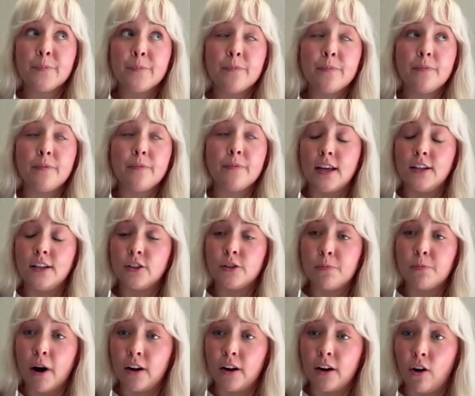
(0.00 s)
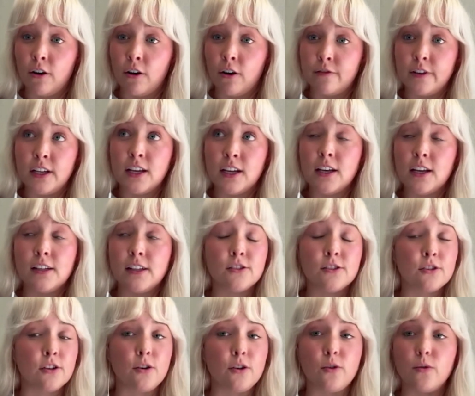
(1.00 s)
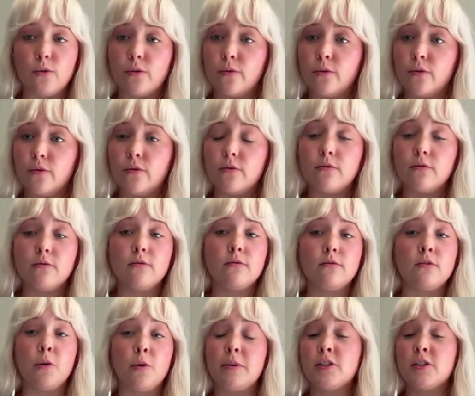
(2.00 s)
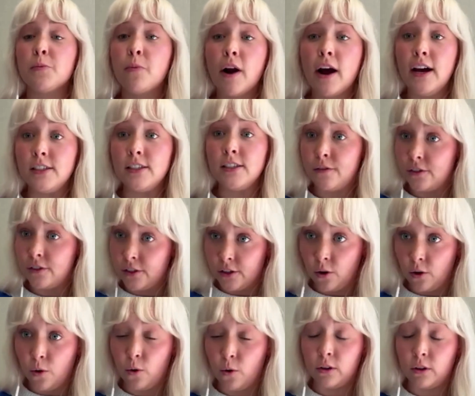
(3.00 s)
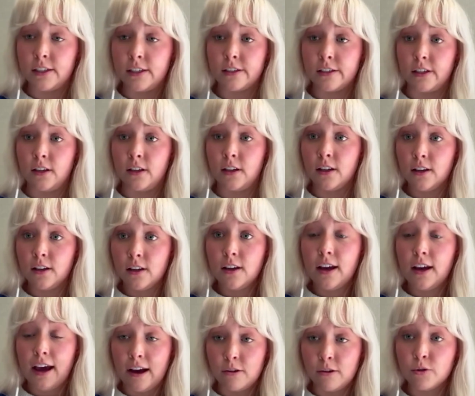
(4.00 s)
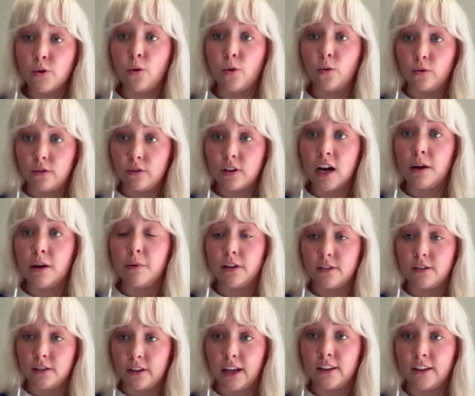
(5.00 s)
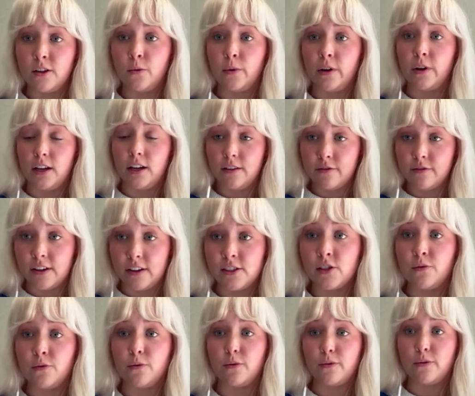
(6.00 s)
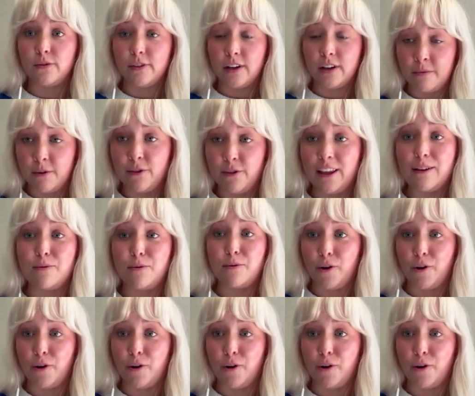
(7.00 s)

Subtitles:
they just bought an RV. And so don't be surprised if you see the whole Leslie household coming to Light the Way festival. I mean, they will